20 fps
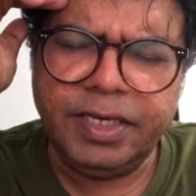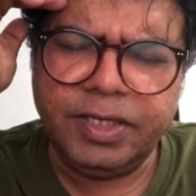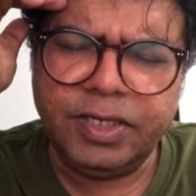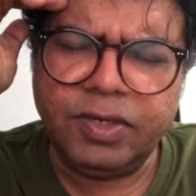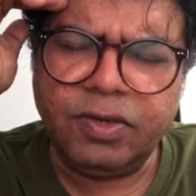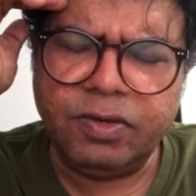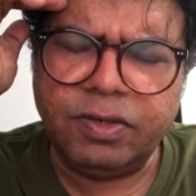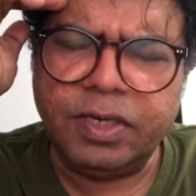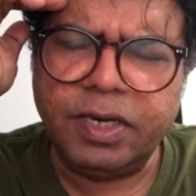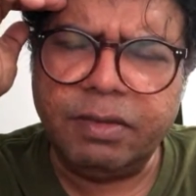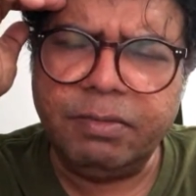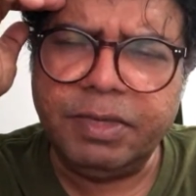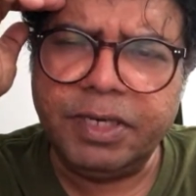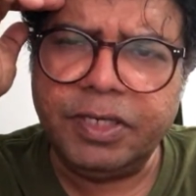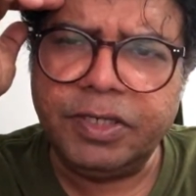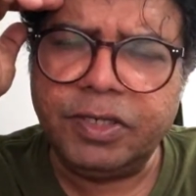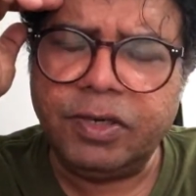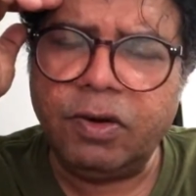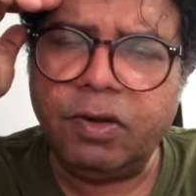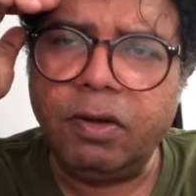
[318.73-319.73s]
or 10
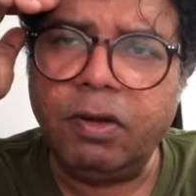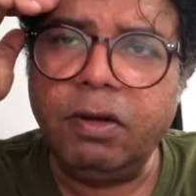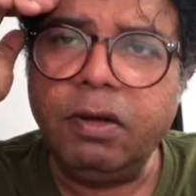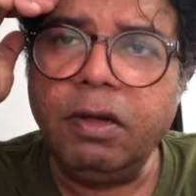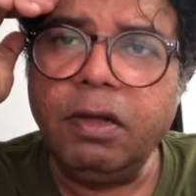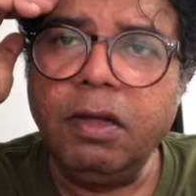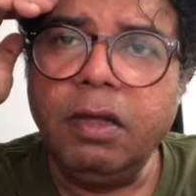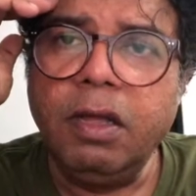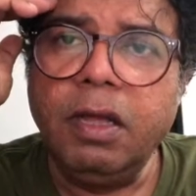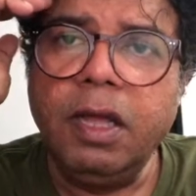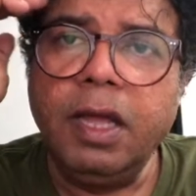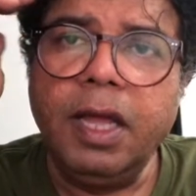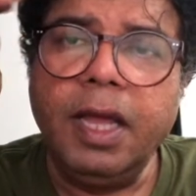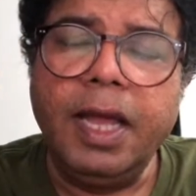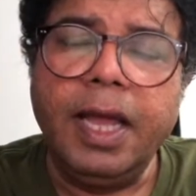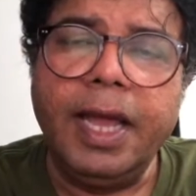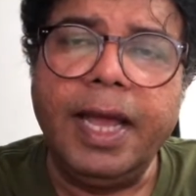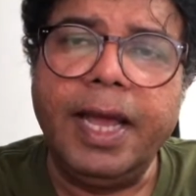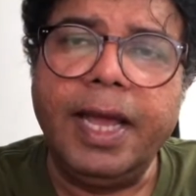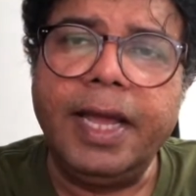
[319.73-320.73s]
minutes long,
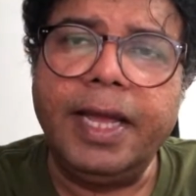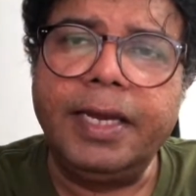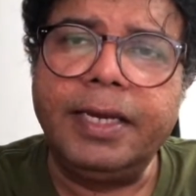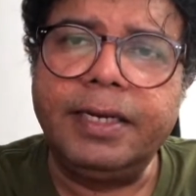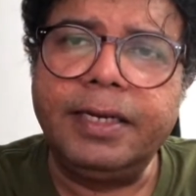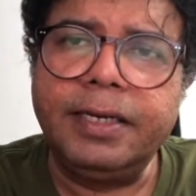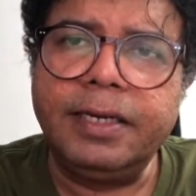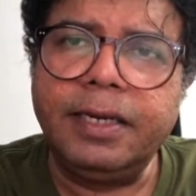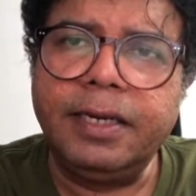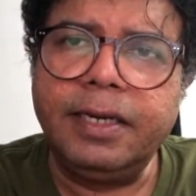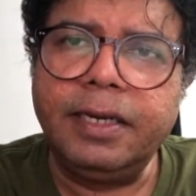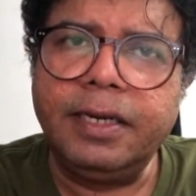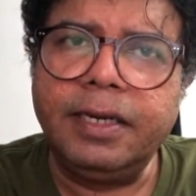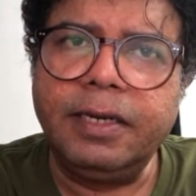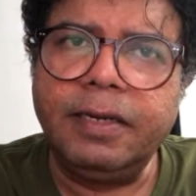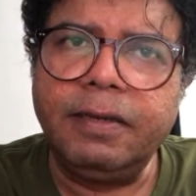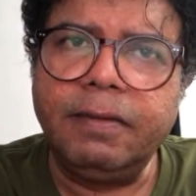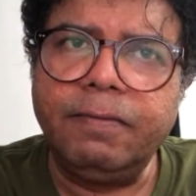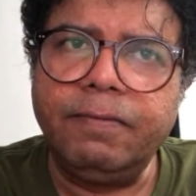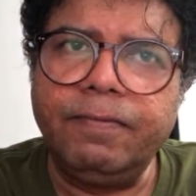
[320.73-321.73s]
and
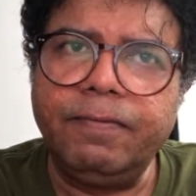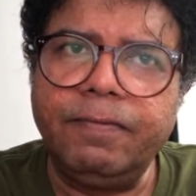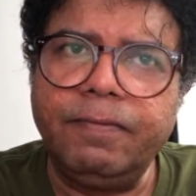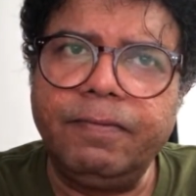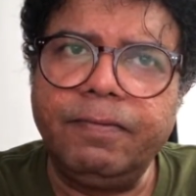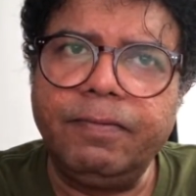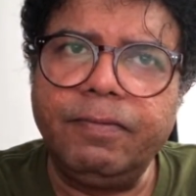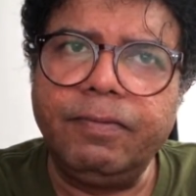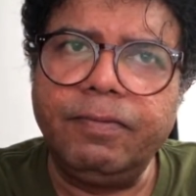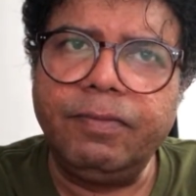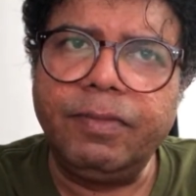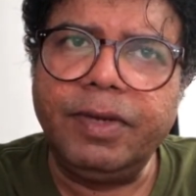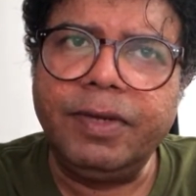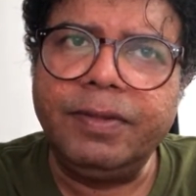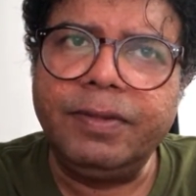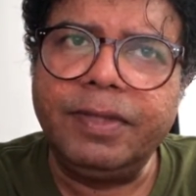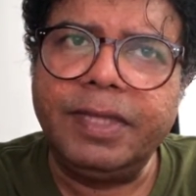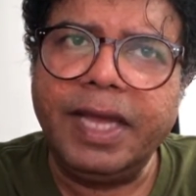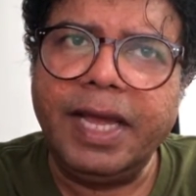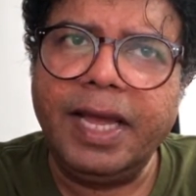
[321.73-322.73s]

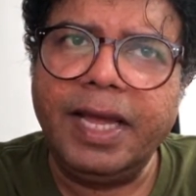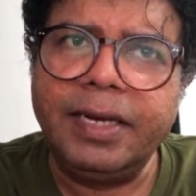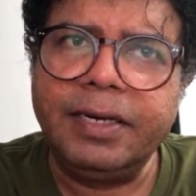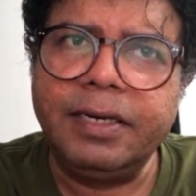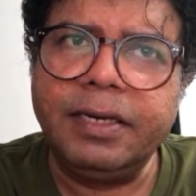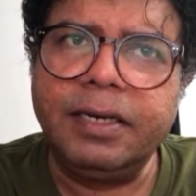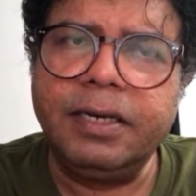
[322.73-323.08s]
in that,